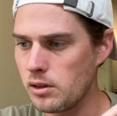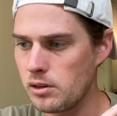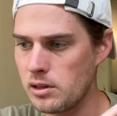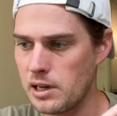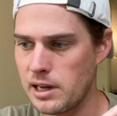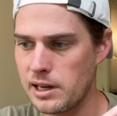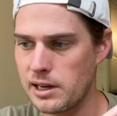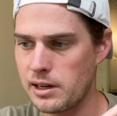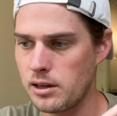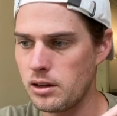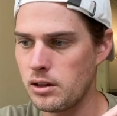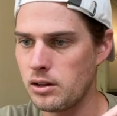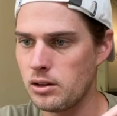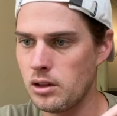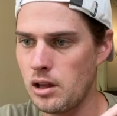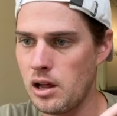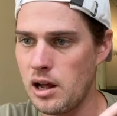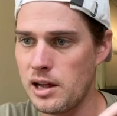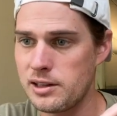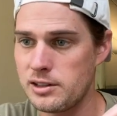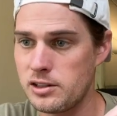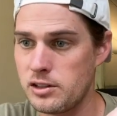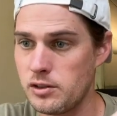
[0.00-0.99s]
like
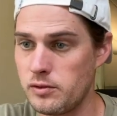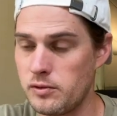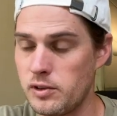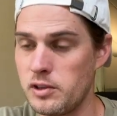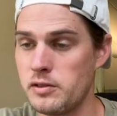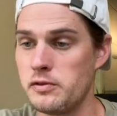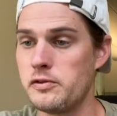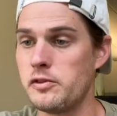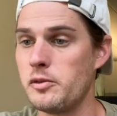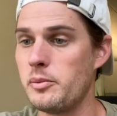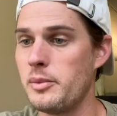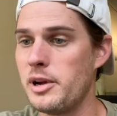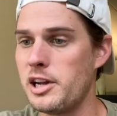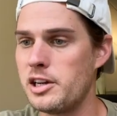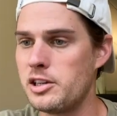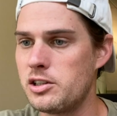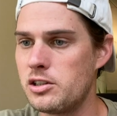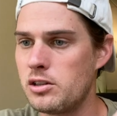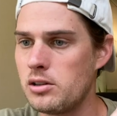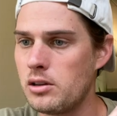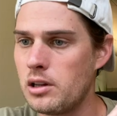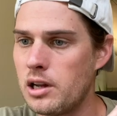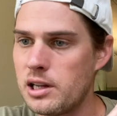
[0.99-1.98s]
lots of
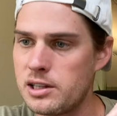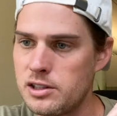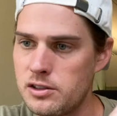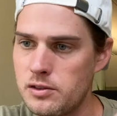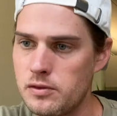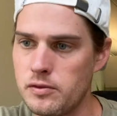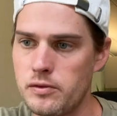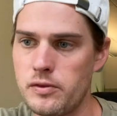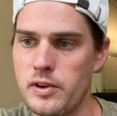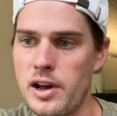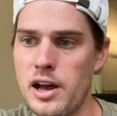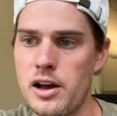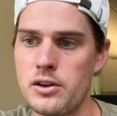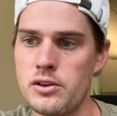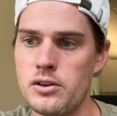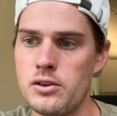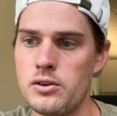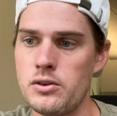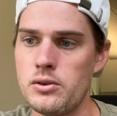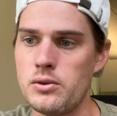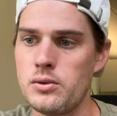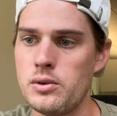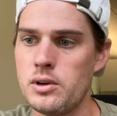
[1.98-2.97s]
information, lots of
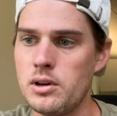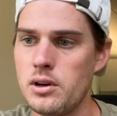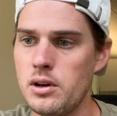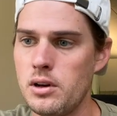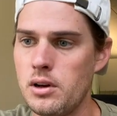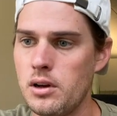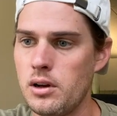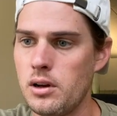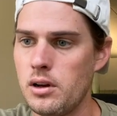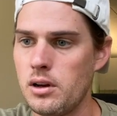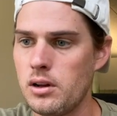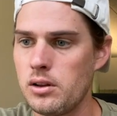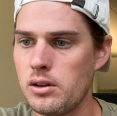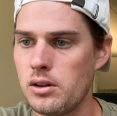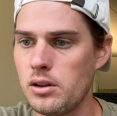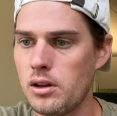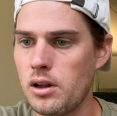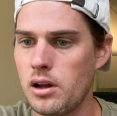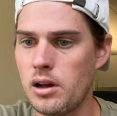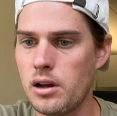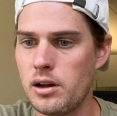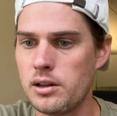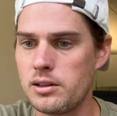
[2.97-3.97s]
value,
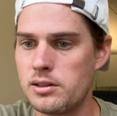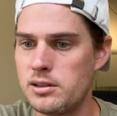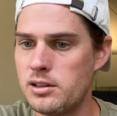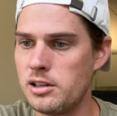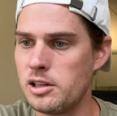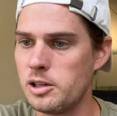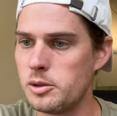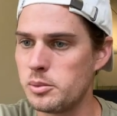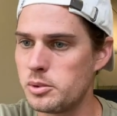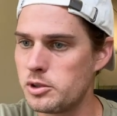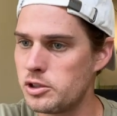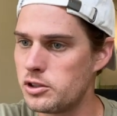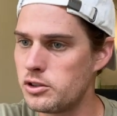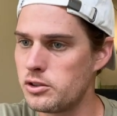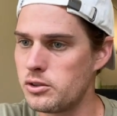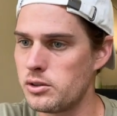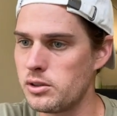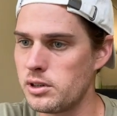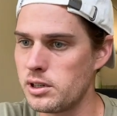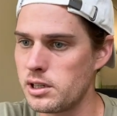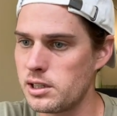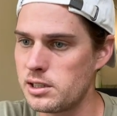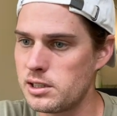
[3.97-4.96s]
tips,
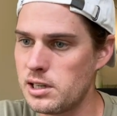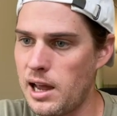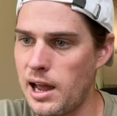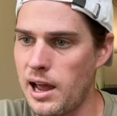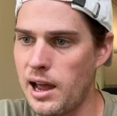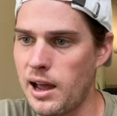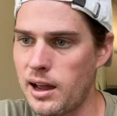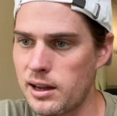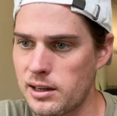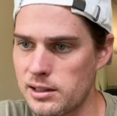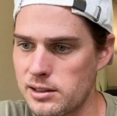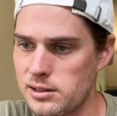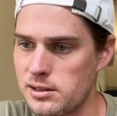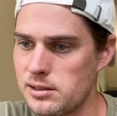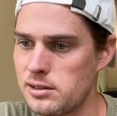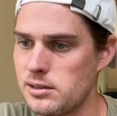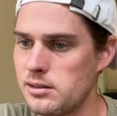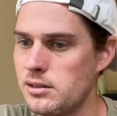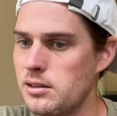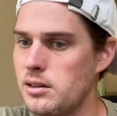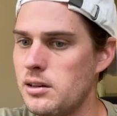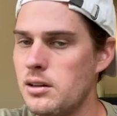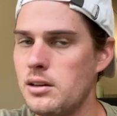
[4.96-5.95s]
tricks,
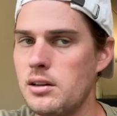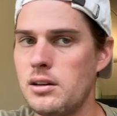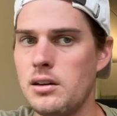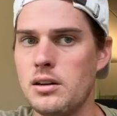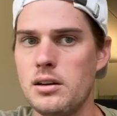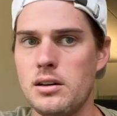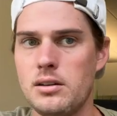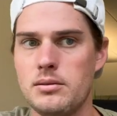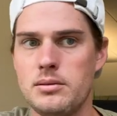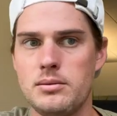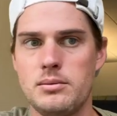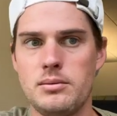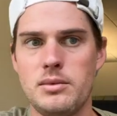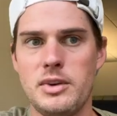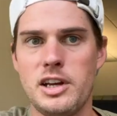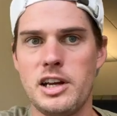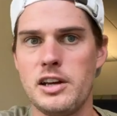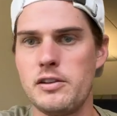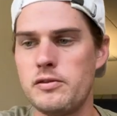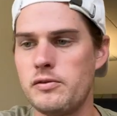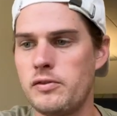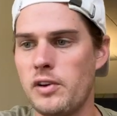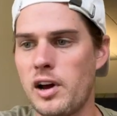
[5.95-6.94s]
hacks,
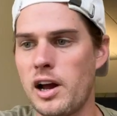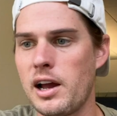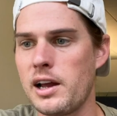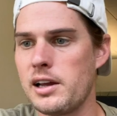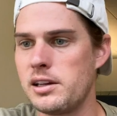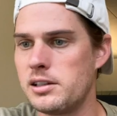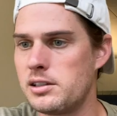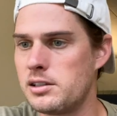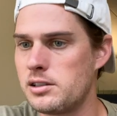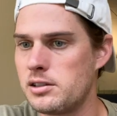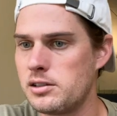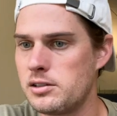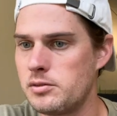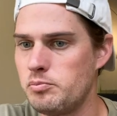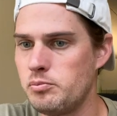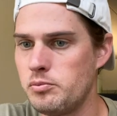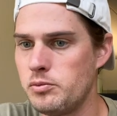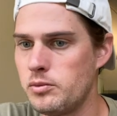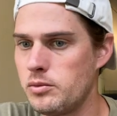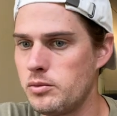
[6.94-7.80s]
advice,